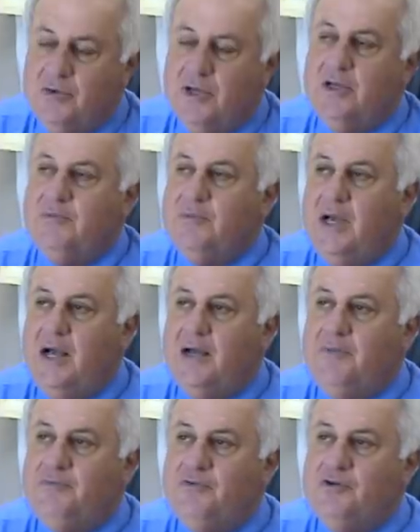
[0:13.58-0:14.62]
Okay.
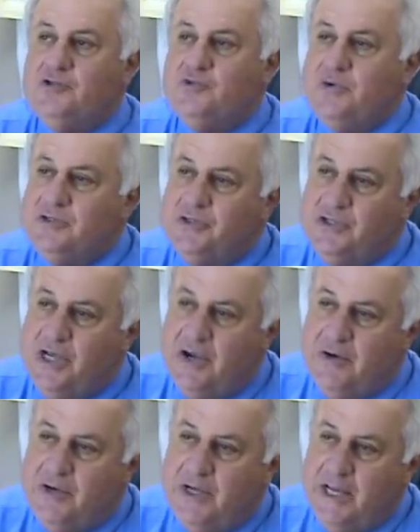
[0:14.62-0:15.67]
First went to
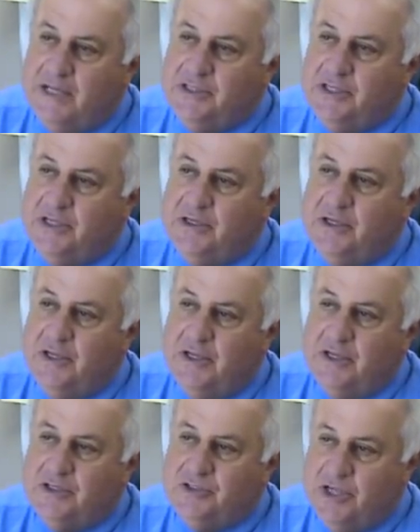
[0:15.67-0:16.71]
Tara in
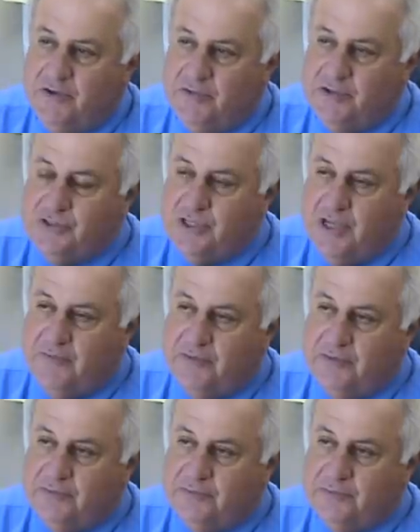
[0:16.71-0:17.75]
1977
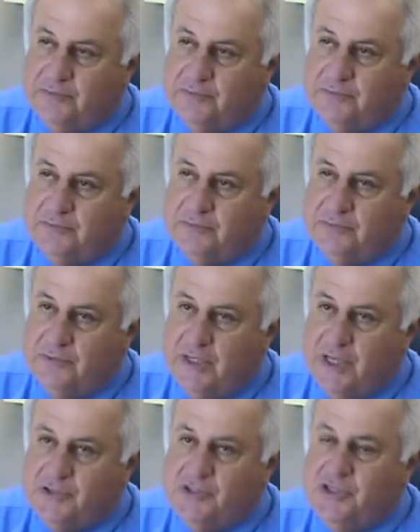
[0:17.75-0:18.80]

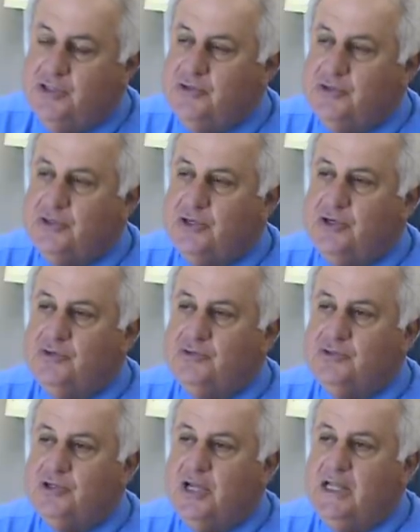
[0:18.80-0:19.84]
as a teacher and
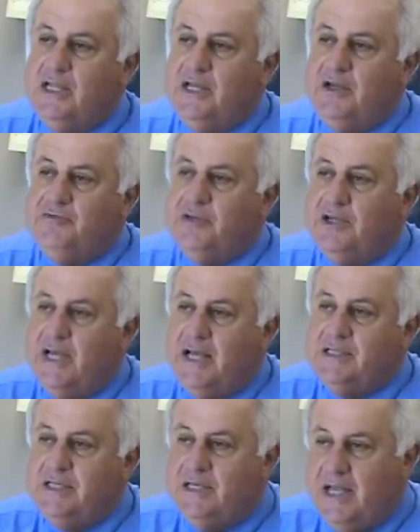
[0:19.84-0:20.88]
coach, and I left in
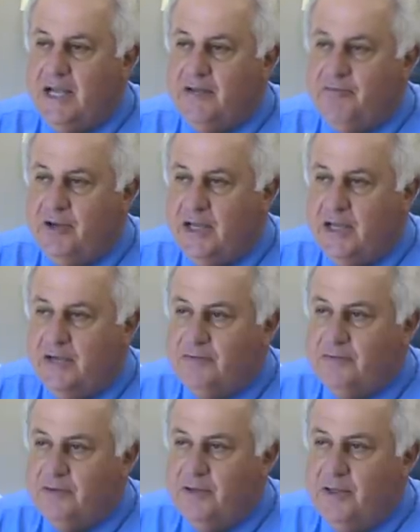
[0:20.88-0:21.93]
1995.
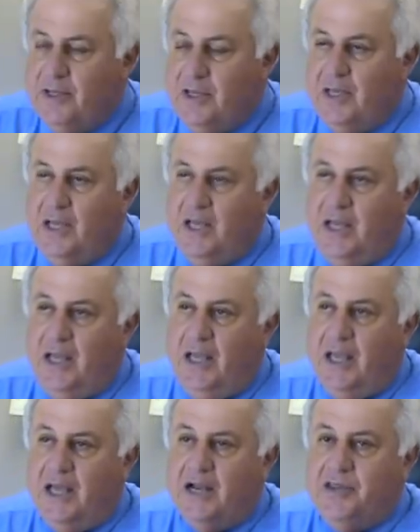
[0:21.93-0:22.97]

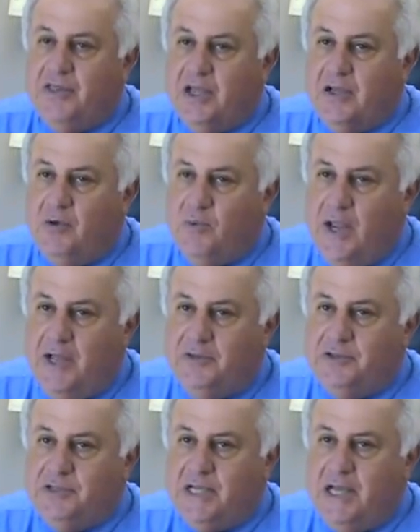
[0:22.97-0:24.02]
And I think
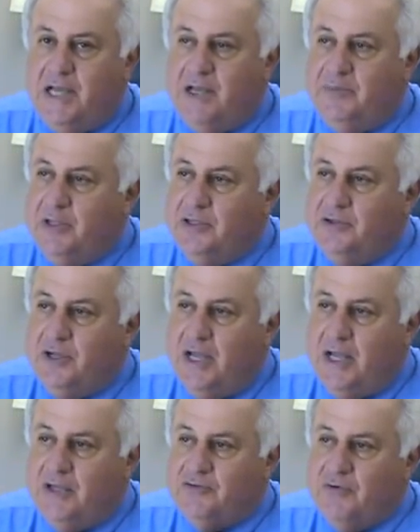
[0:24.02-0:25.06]
around the time that you
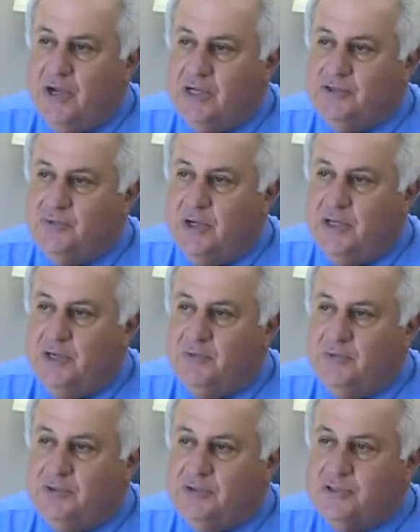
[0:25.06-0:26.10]
guys
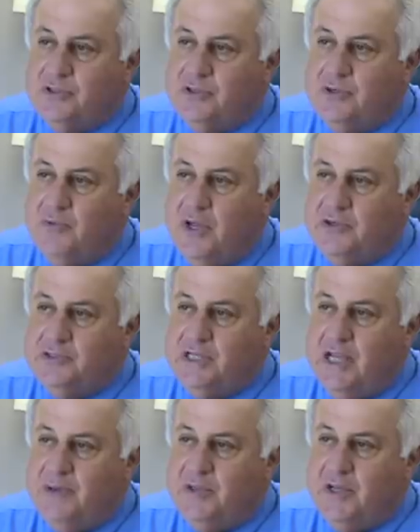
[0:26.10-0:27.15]
graduated was around the
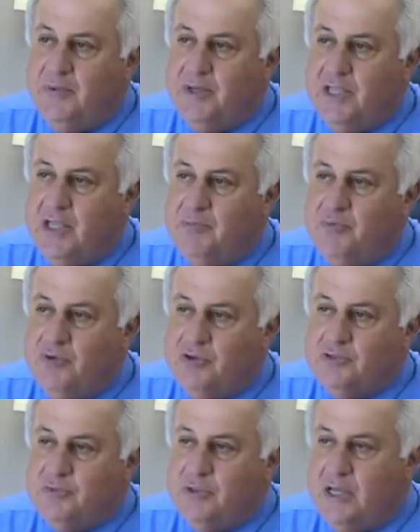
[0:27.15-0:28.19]
time that I became
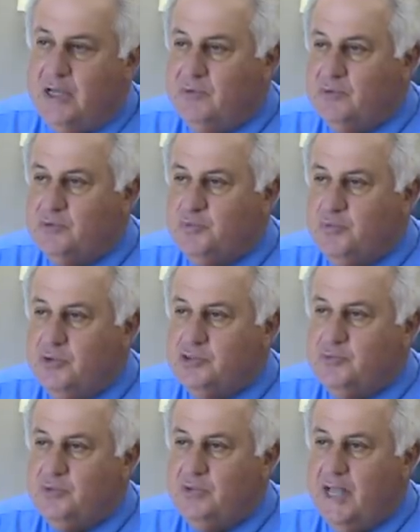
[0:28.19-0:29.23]
principal. I was
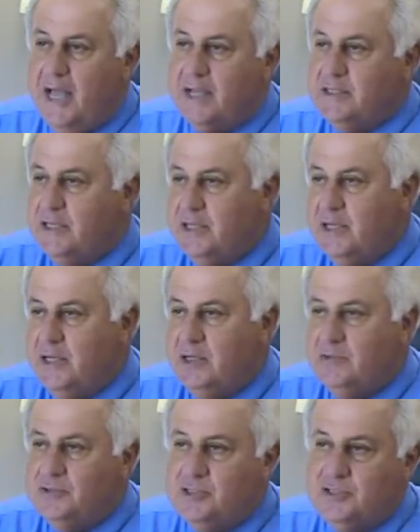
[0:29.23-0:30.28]
principal acting and
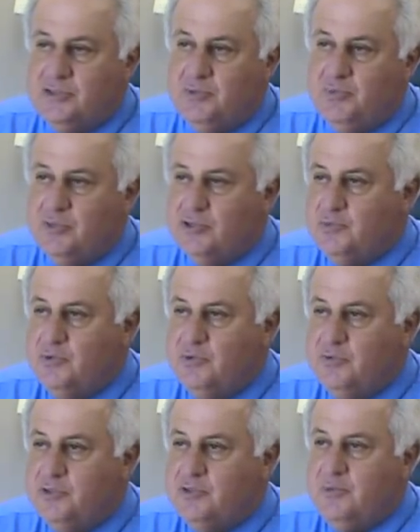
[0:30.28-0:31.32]
then assistant principal
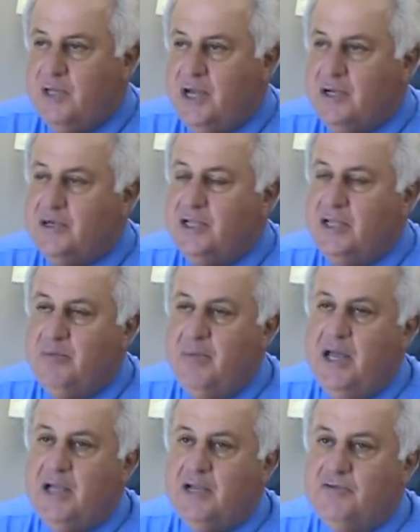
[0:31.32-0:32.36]
when Mr. Blocker came
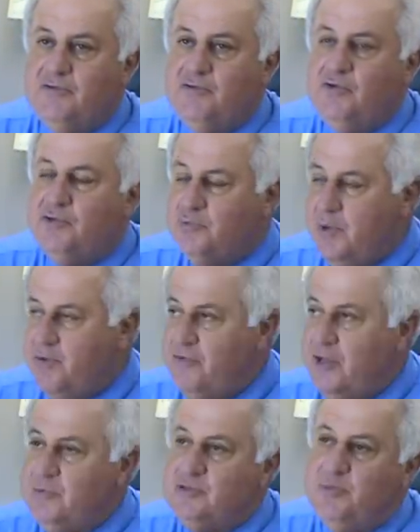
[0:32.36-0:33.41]
back and so forth. As a matter of
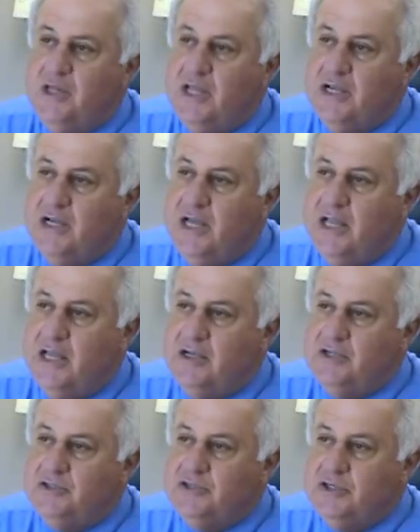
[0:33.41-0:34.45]
fact, Mr. Blocker and I had
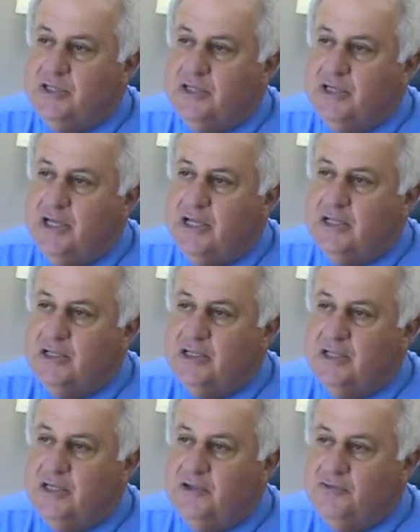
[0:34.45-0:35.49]
lunch the other day,
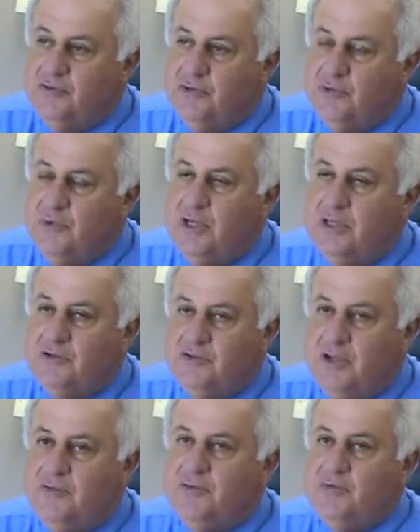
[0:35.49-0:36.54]
and he's doing well. He's
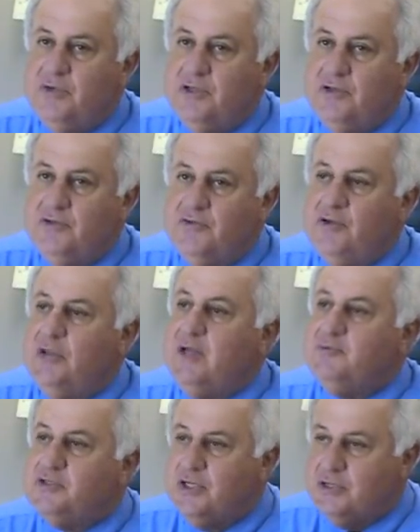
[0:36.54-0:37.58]
71 years old.
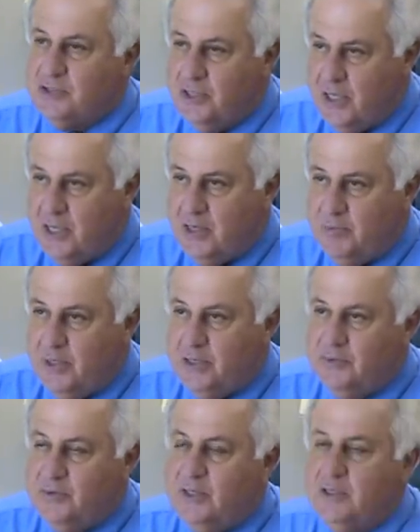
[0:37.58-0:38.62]
I'm 60 now, by
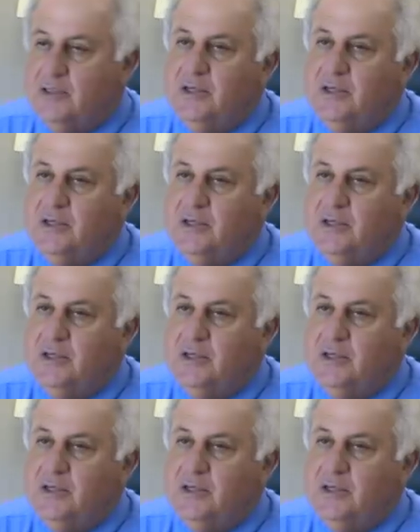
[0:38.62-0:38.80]
the way.